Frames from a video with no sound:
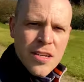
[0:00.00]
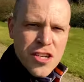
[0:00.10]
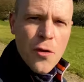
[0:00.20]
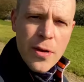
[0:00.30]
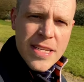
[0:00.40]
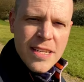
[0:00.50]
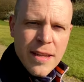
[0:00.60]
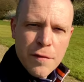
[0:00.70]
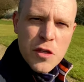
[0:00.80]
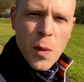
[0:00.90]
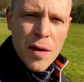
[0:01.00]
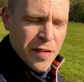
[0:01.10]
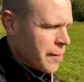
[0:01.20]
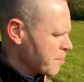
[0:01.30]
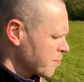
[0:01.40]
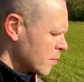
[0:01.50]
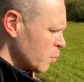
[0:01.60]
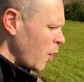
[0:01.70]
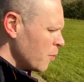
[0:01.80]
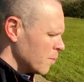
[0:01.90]
So is the difference worth it?
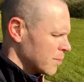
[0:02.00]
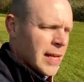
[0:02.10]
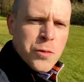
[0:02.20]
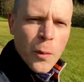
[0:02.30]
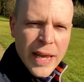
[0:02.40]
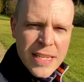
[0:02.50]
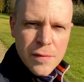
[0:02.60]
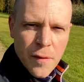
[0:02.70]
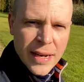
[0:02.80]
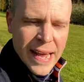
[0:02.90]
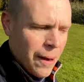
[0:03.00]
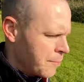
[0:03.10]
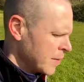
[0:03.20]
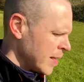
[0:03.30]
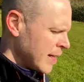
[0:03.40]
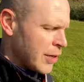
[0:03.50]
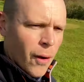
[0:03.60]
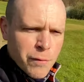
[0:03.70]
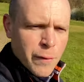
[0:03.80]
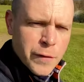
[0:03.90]
Well, that's what we're here to find out. Now,
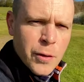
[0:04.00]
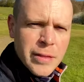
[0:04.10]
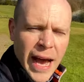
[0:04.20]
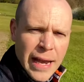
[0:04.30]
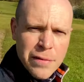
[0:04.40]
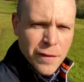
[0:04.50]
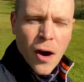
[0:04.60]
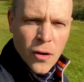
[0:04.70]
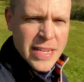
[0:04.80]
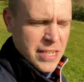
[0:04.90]
I've reviewed the Aofar on its